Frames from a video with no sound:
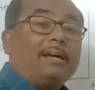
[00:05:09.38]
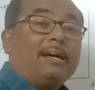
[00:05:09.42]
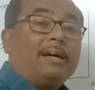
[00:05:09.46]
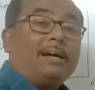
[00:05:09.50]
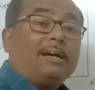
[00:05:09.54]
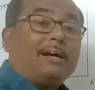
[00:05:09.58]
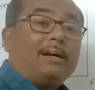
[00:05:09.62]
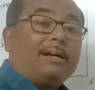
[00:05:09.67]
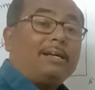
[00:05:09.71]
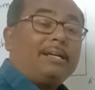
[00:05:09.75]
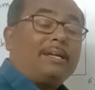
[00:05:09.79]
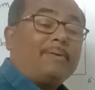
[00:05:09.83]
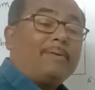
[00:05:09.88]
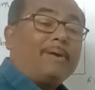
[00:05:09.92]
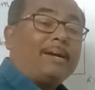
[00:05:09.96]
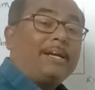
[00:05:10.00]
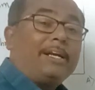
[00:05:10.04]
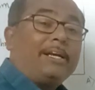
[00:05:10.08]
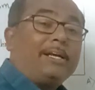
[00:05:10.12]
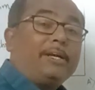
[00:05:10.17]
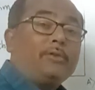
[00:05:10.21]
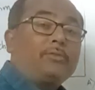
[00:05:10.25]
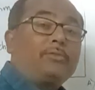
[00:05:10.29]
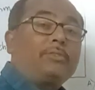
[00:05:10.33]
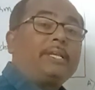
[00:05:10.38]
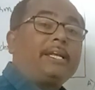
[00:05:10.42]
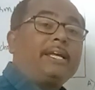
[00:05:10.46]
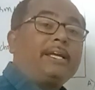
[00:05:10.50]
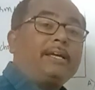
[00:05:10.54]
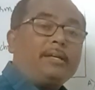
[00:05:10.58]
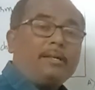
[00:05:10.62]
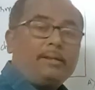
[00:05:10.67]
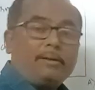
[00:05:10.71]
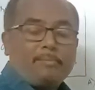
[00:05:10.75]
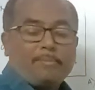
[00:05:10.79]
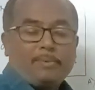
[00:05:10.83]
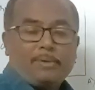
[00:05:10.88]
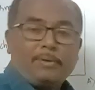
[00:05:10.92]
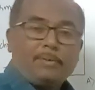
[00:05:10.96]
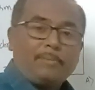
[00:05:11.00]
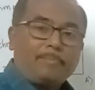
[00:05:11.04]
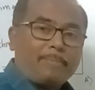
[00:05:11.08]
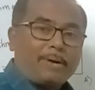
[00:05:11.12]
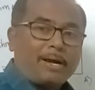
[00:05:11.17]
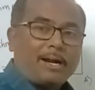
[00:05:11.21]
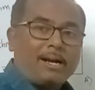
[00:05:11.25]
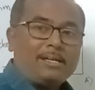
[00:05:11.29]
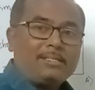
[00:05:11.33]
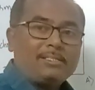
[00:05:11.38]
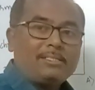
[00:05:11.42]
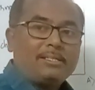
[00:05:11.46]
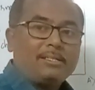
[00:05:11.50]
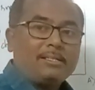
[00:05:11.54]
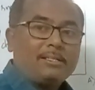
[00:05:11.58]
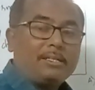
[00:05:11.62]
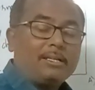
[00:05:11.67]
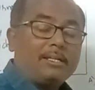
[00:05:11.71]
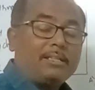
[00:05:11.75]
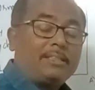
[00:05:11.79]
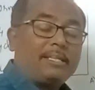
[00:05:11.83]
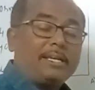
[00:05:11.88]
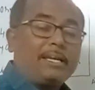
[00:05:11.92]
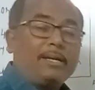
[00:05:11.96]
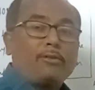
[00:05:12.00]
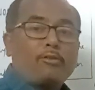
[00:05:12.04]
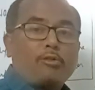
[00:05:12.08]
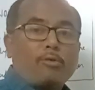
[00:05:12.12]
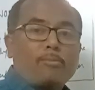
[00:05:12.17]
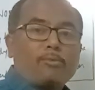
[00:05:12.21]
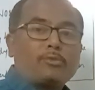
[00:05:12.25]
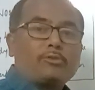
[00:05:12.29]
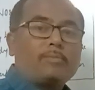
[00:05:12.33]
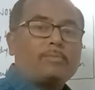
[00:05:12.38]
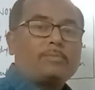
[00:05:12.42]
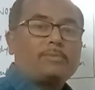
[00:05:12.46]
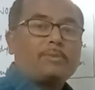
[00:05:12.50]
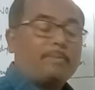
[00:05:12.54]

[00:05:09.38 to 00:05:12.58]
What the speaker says: divided into three parts. The three chromosomes